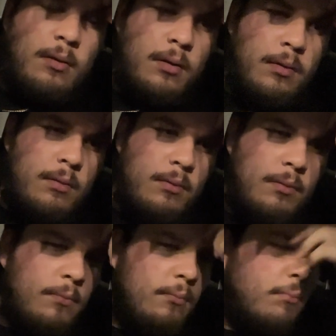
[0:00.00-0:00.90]
like
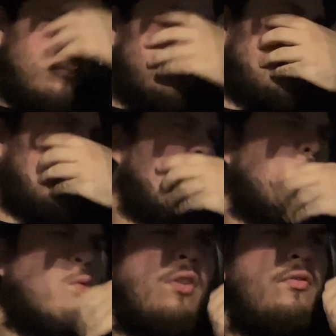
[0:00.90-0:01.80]
this
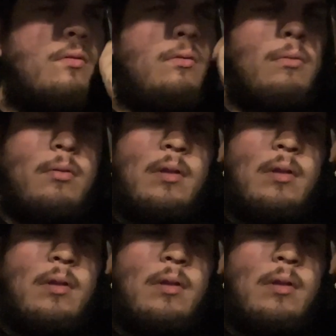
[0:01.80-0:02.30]
question, you know,